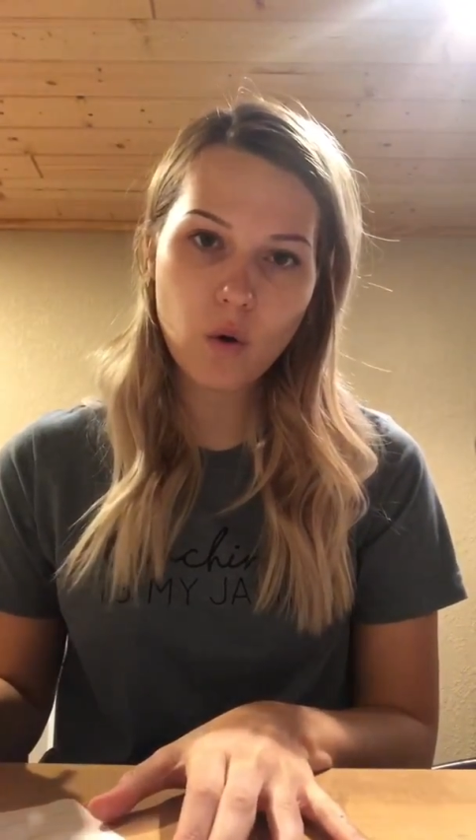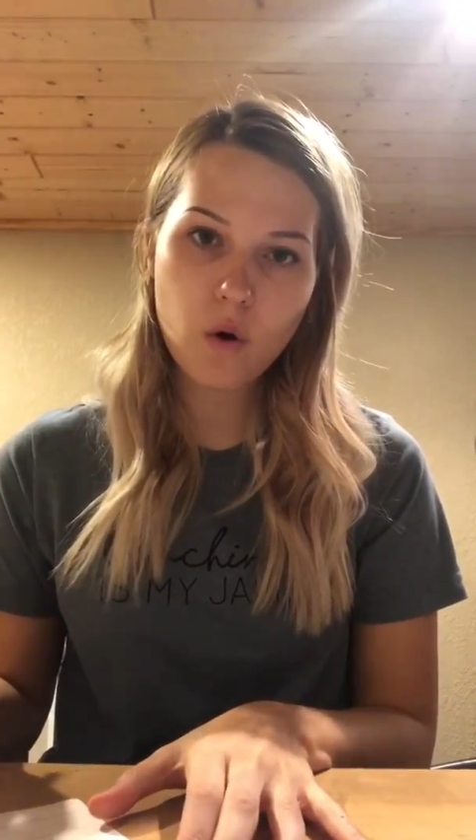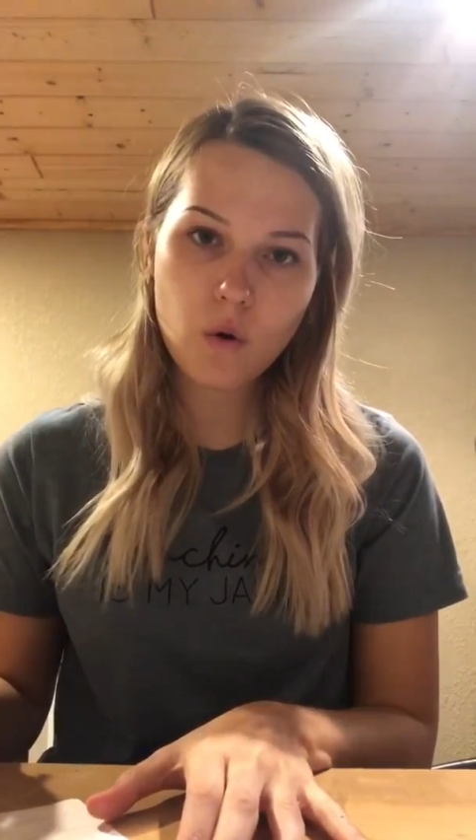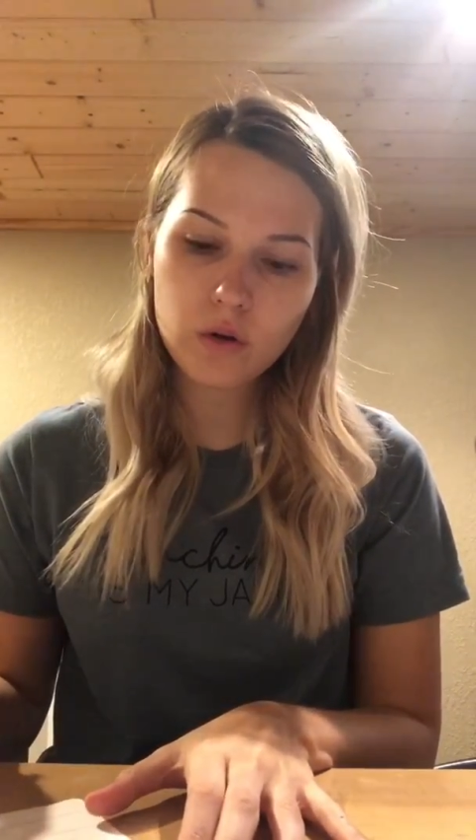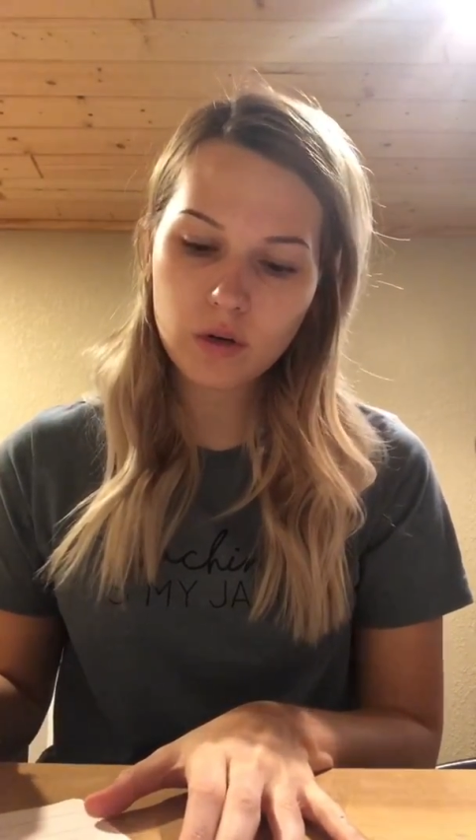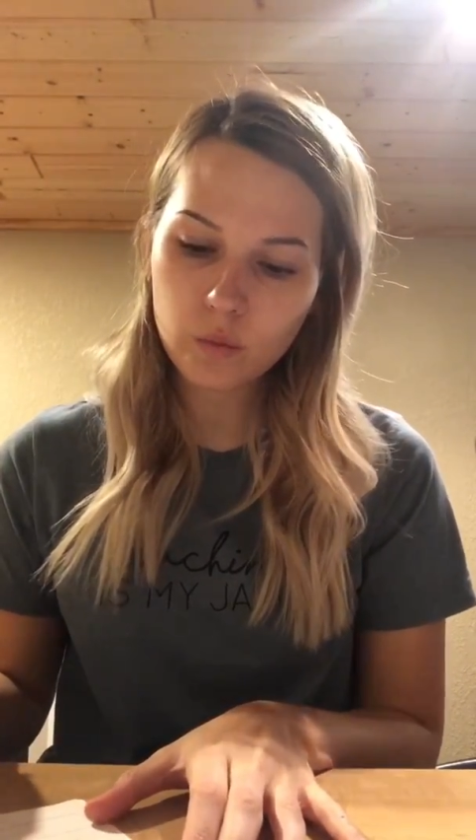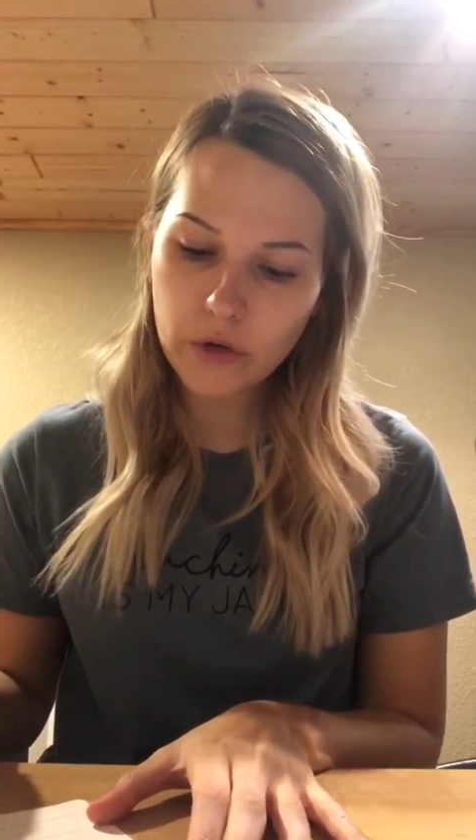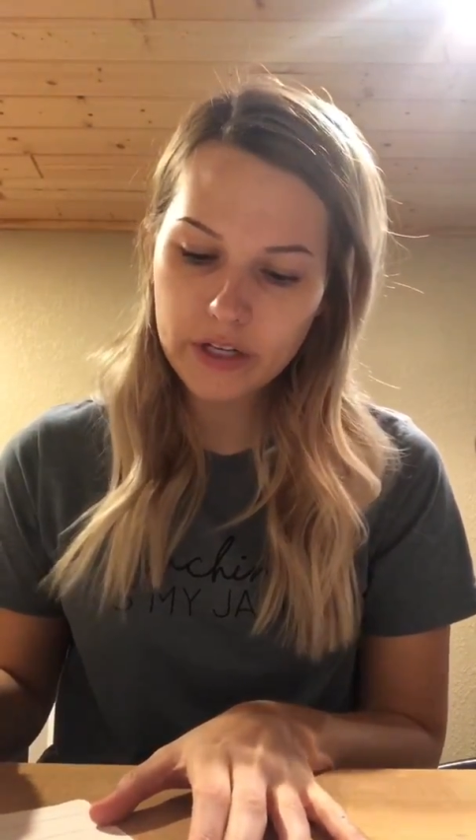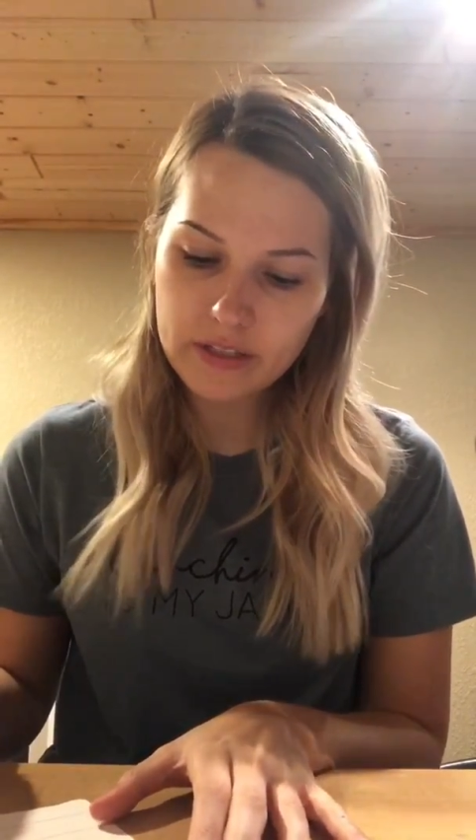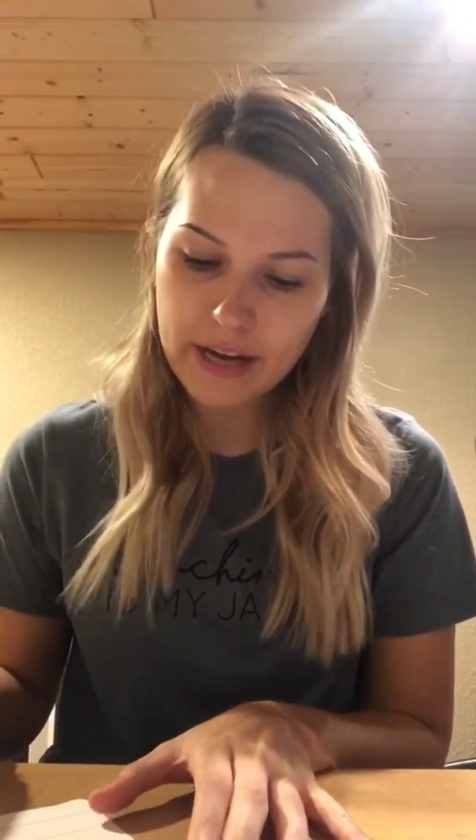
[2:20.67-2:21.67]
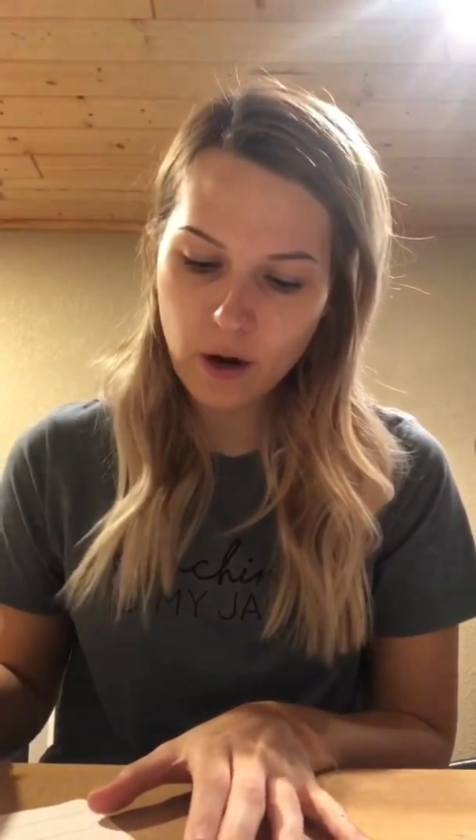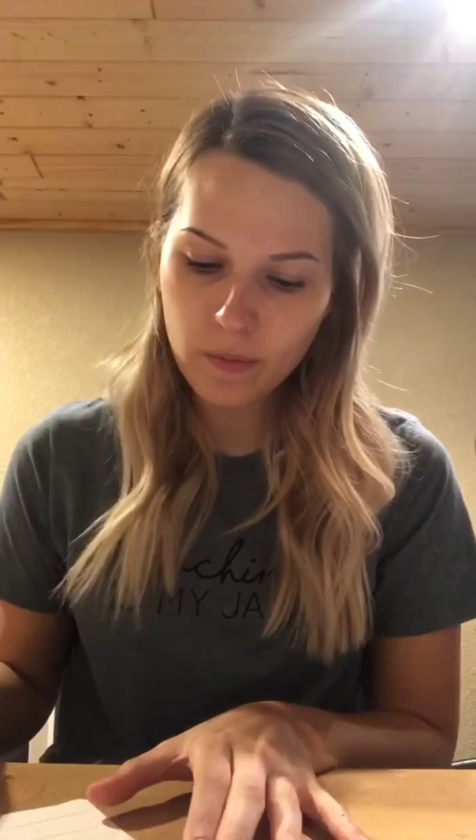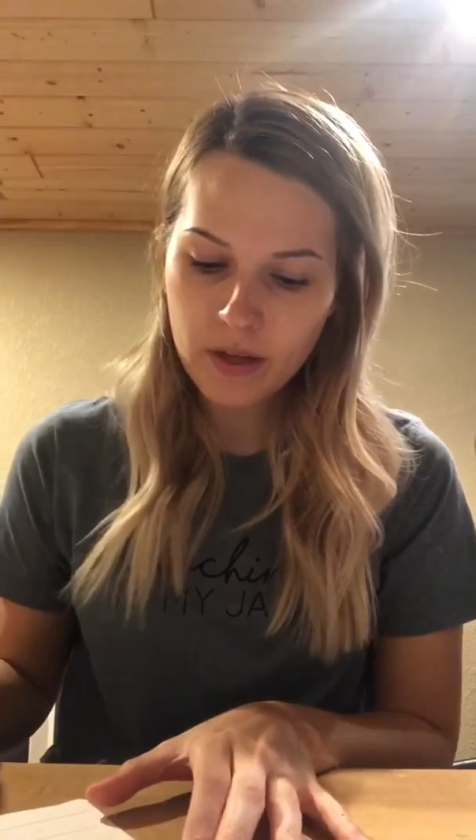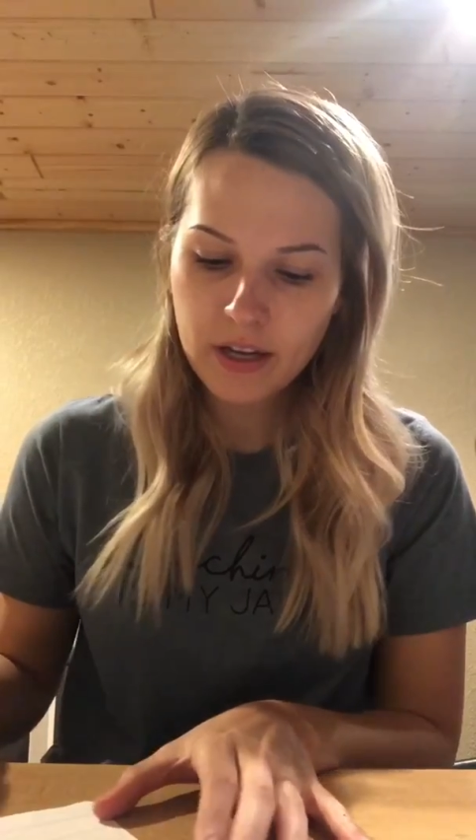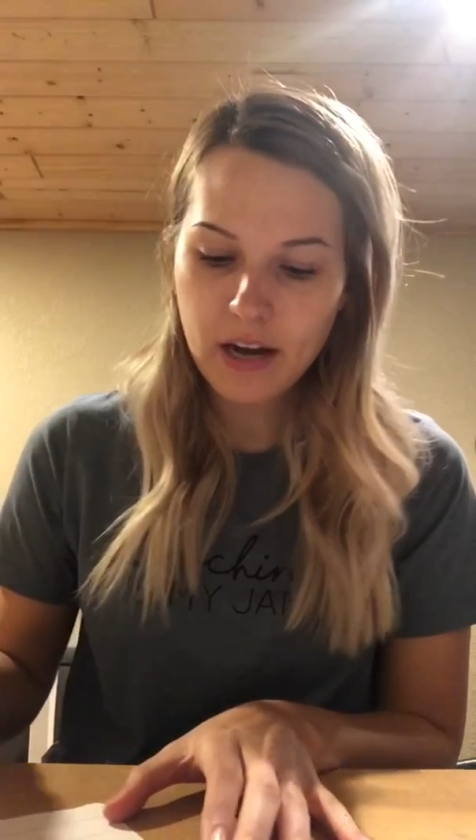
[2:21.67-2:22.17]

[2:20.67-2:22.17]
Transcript: own words now.